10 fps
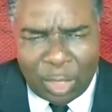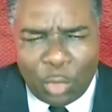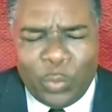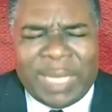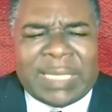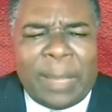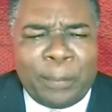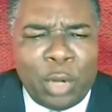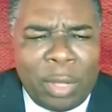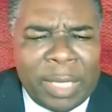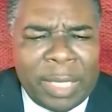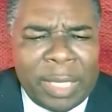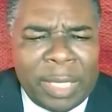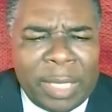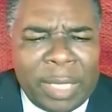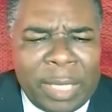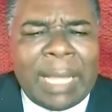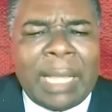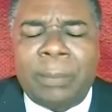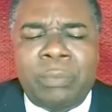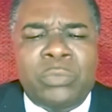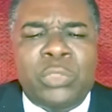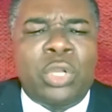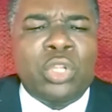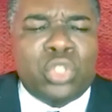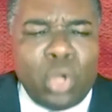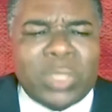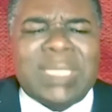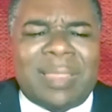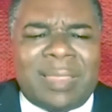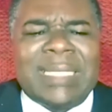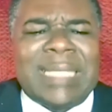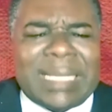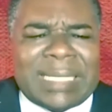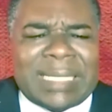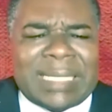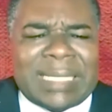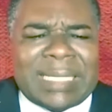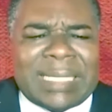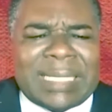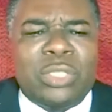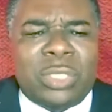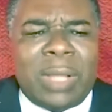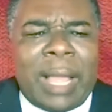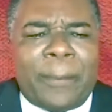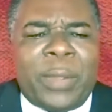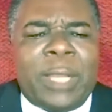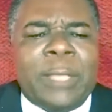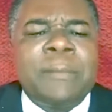with his employees. Uh, you know, those are things that still continues to happen.